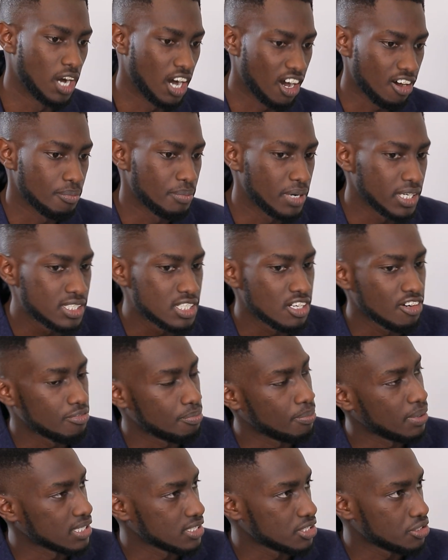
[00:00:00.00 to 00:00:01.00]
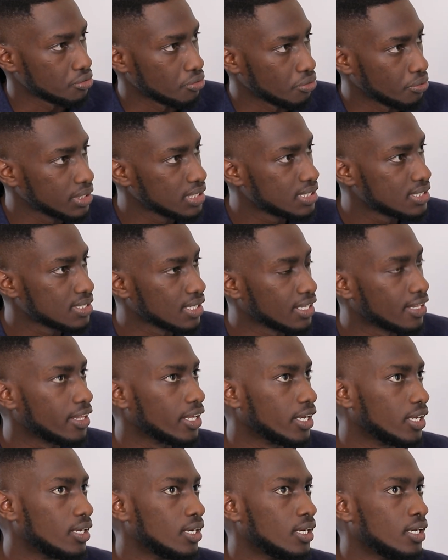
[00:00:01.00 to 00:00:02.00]
might have passed through it and
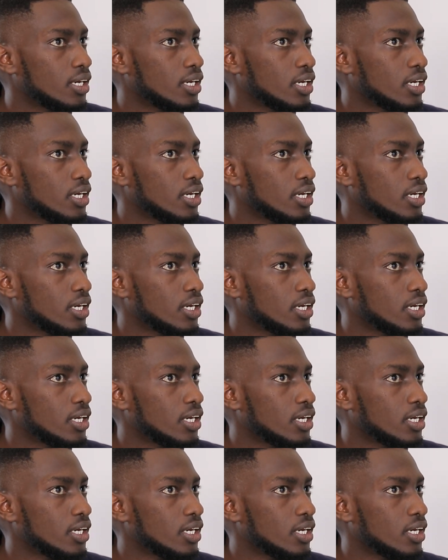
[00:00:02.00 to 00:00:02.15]
then